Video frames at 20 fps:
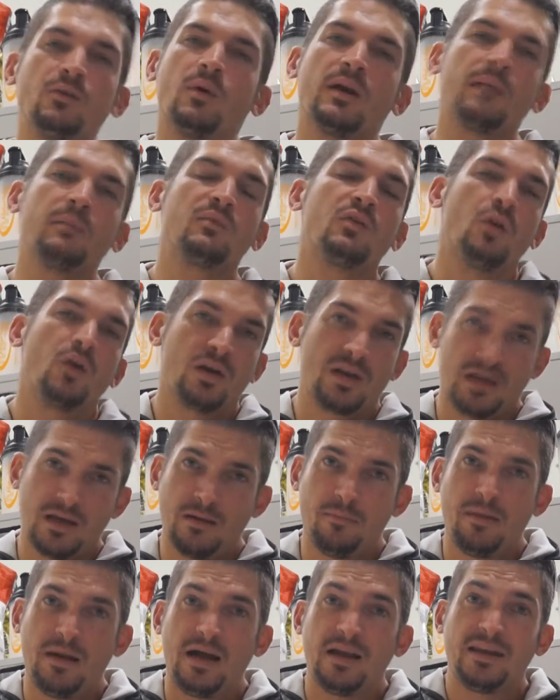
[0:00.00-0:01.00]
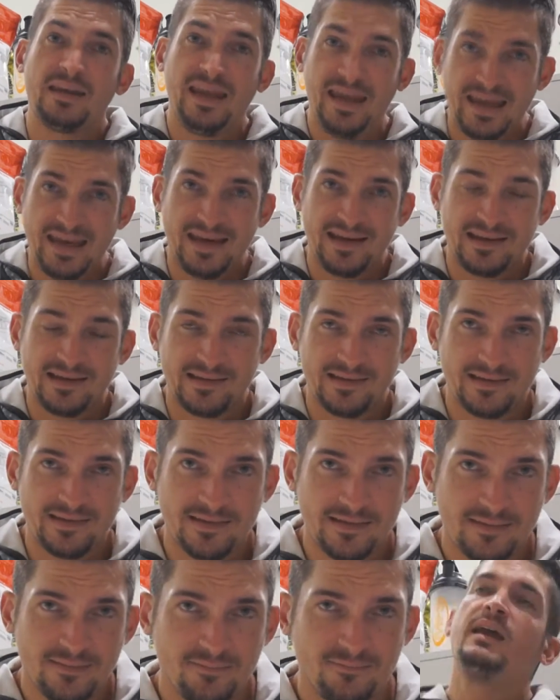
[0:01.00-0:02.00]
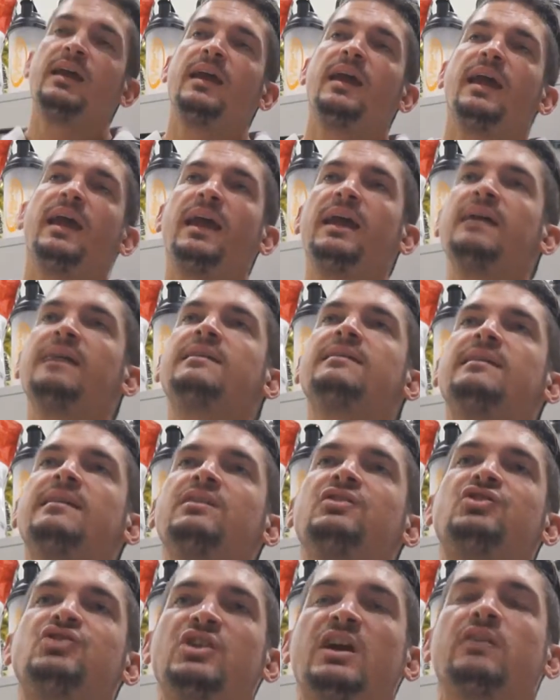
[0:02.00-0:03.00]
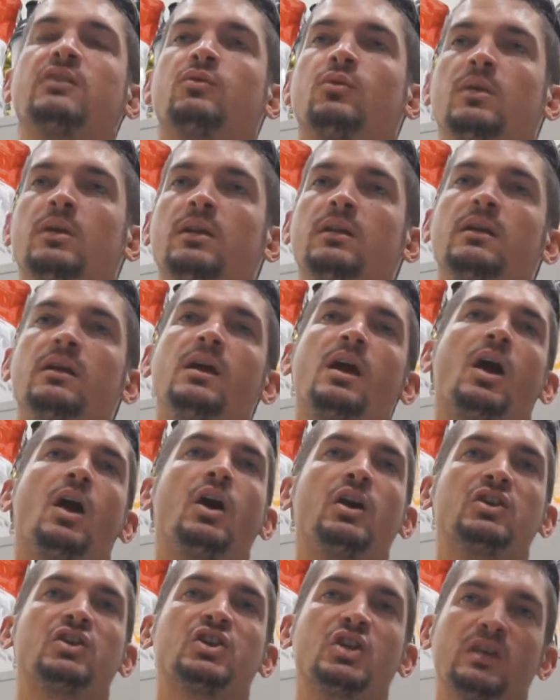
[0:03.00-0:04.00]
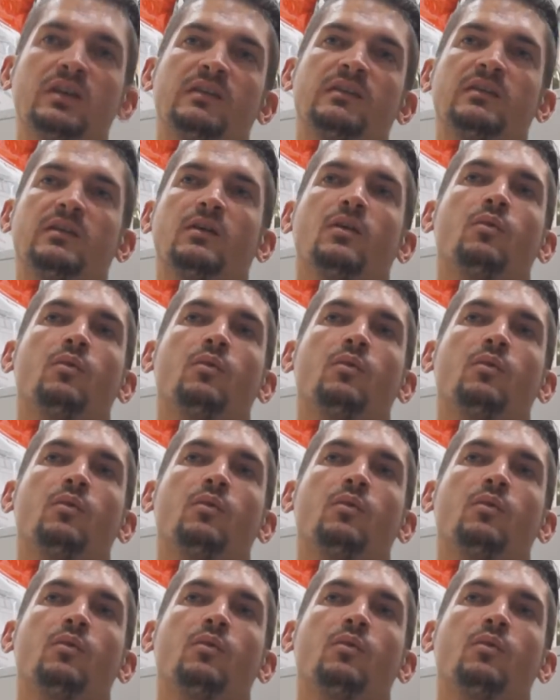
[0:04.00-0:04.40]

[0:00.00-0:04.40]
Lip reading: what I'm talking about, eggs. Eggs in general are just